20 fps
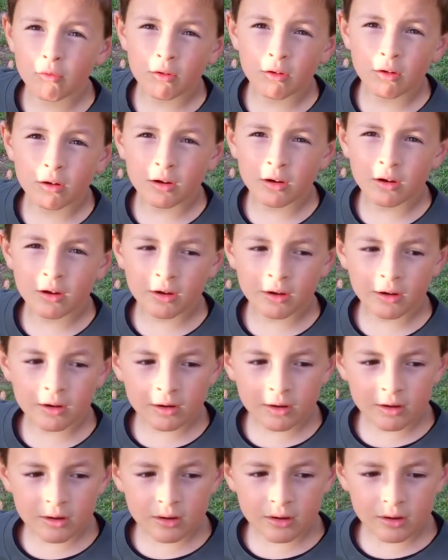Yeah, and you were
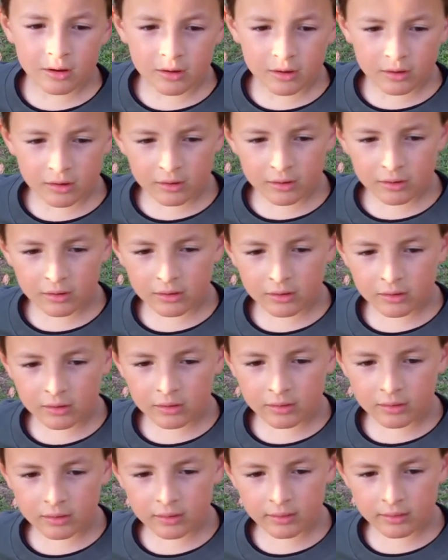teaching her some basketball stuff. I
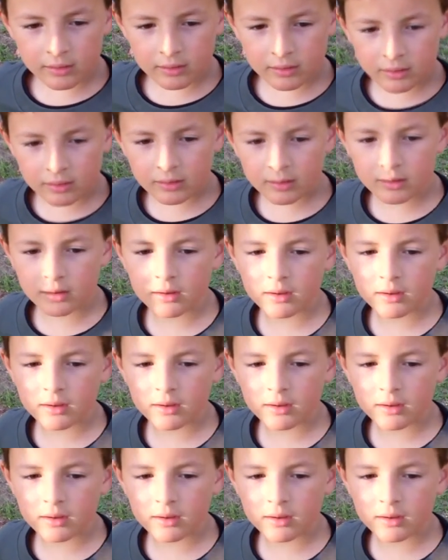saw you, weren't you?